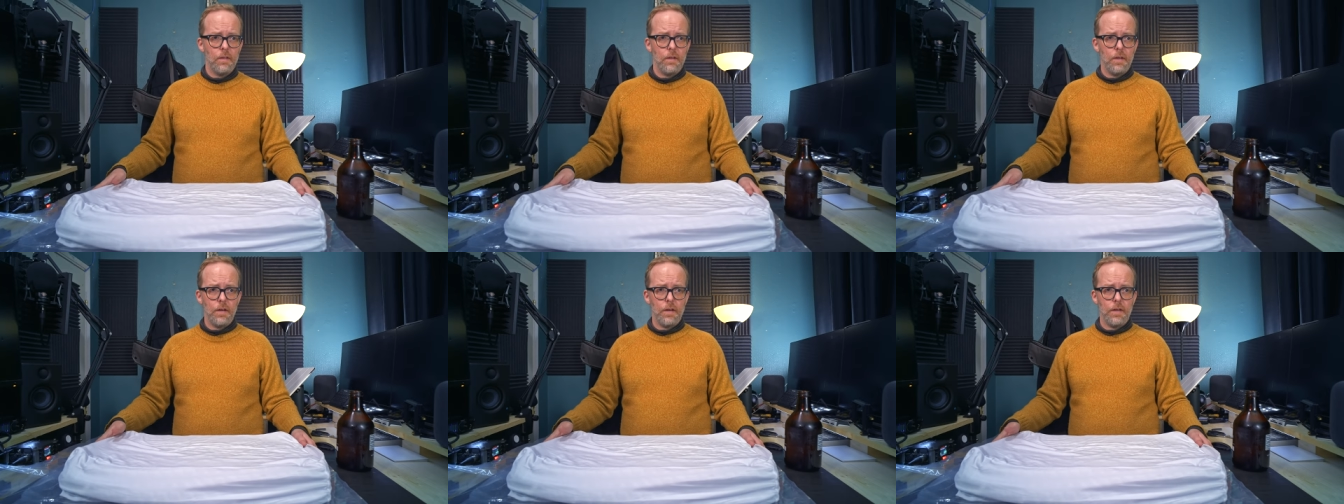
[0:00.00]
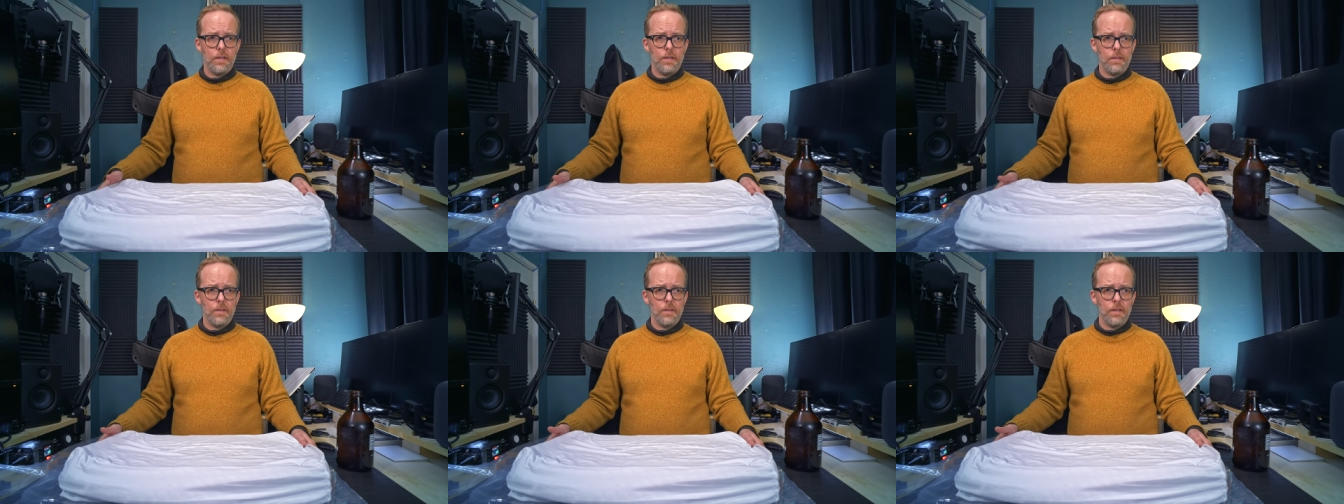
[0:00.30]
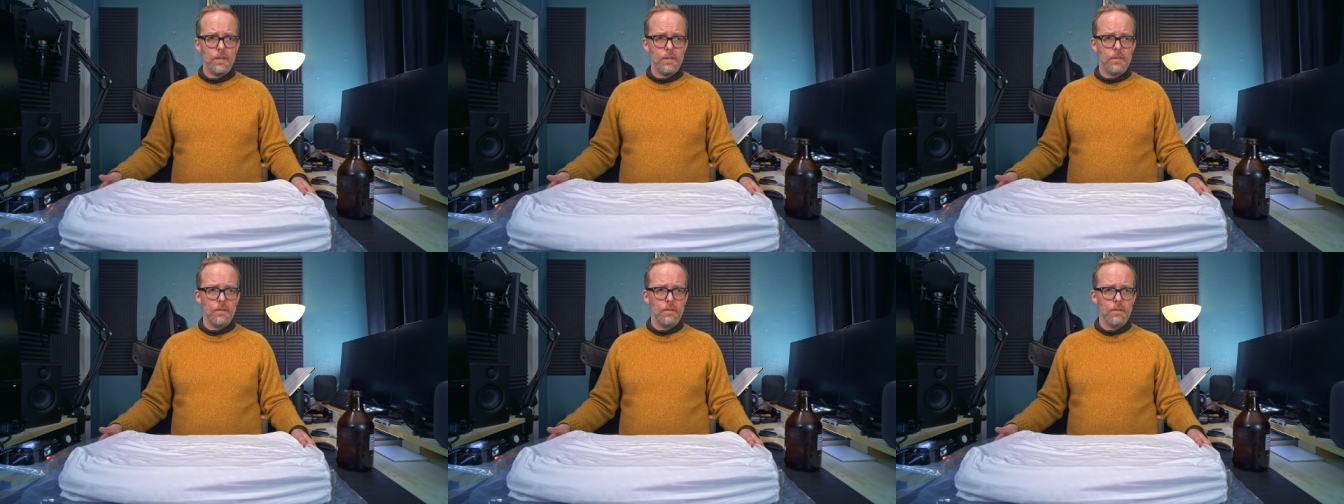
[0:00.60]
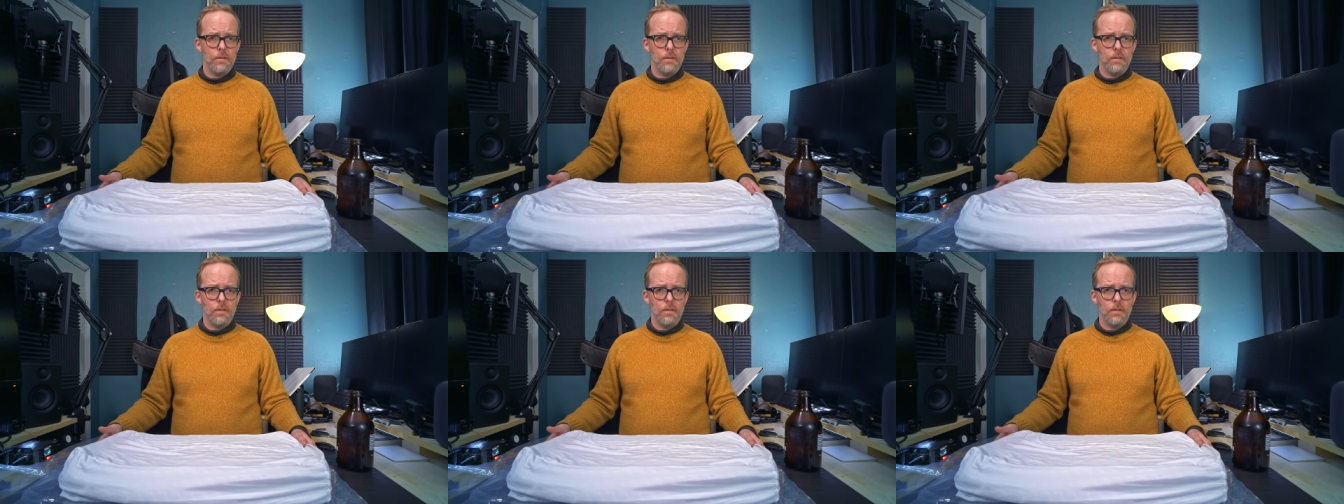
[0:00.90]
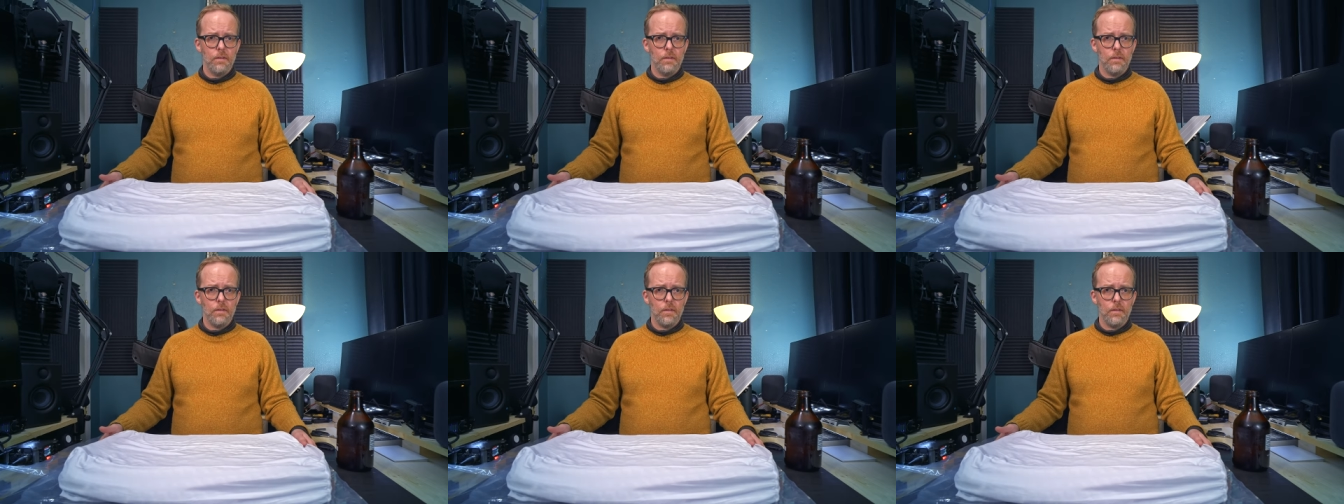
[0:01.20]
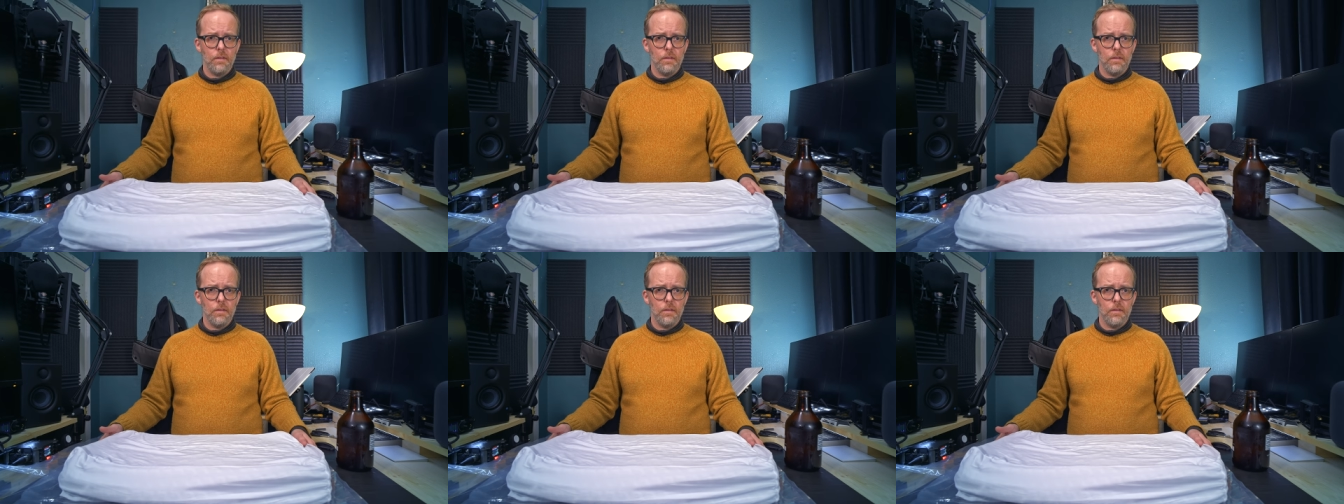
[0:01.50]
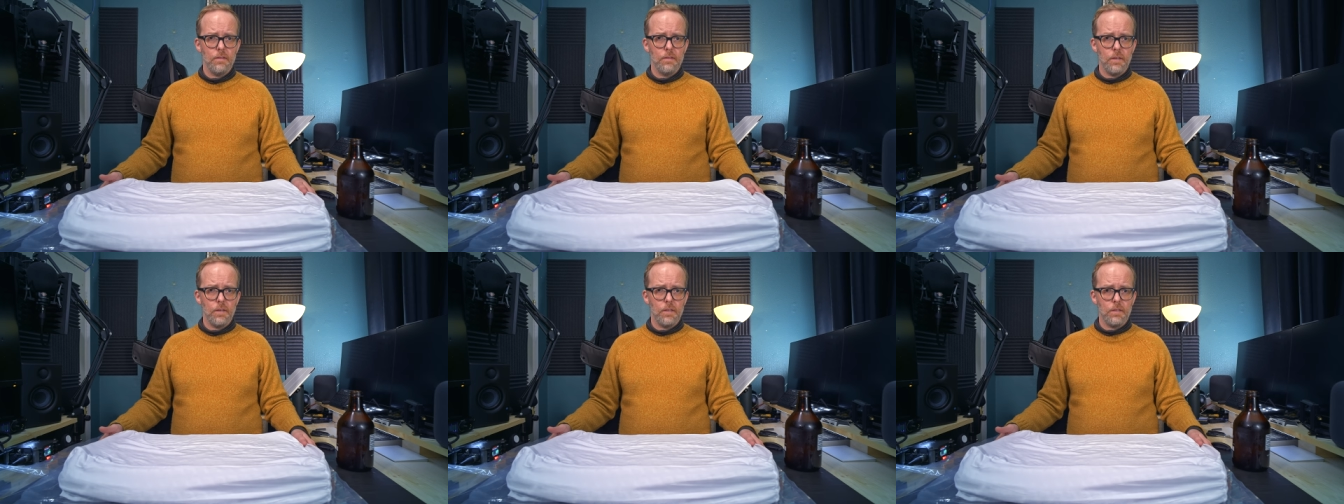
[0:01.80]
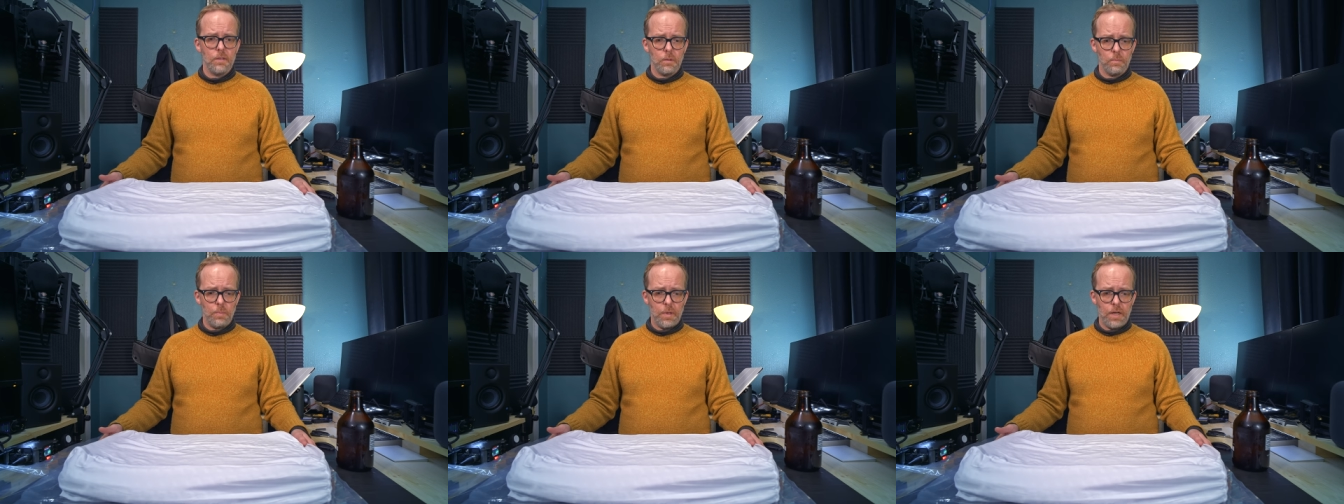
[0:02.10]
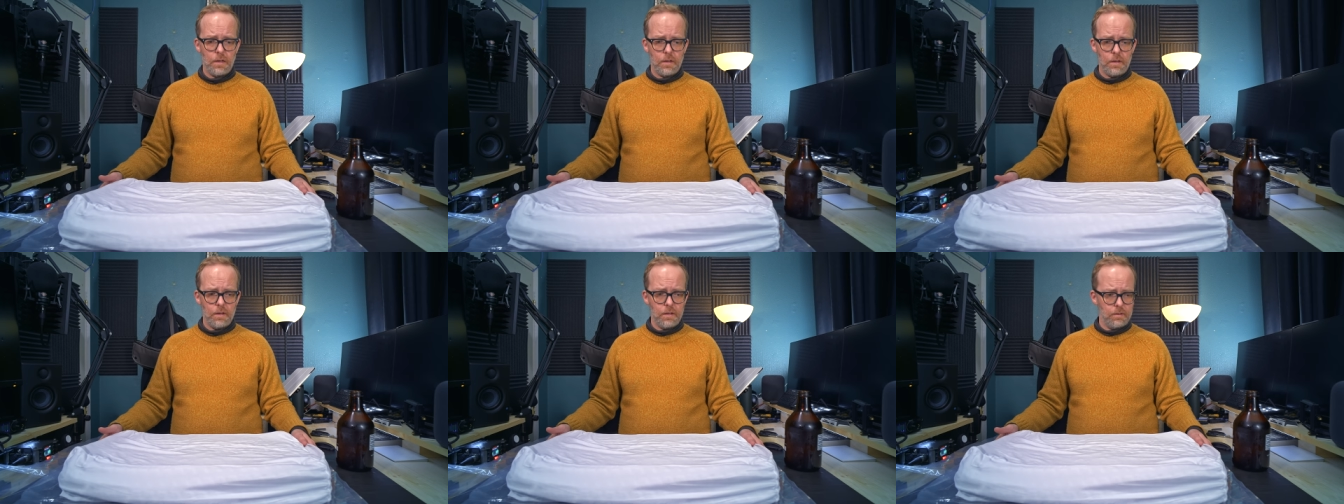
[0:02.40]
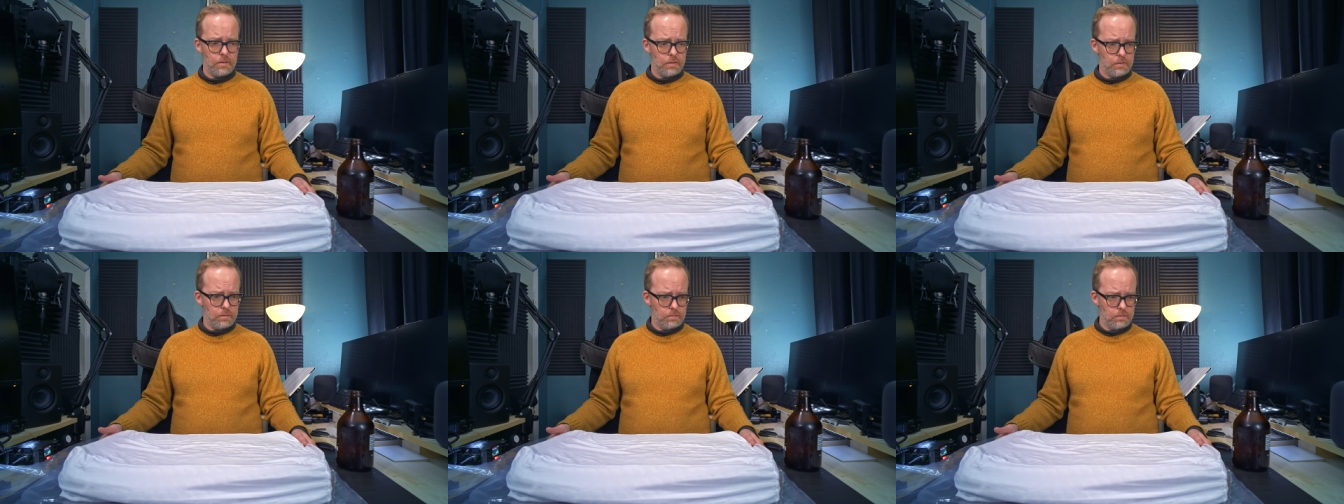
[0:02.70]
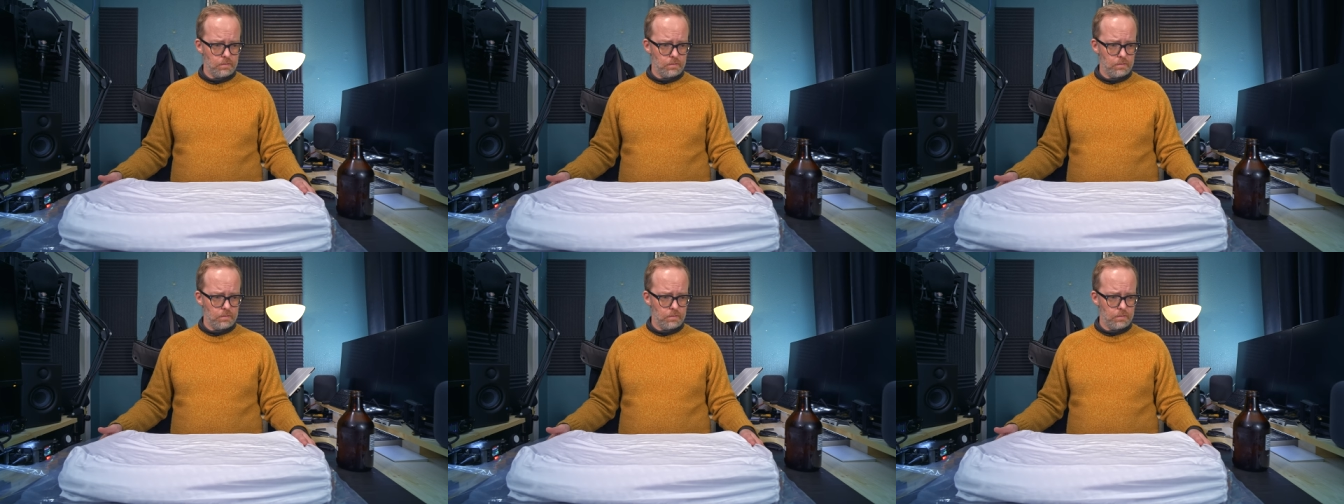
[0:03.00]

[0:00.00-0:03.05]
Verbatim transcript: And I think is it expanding?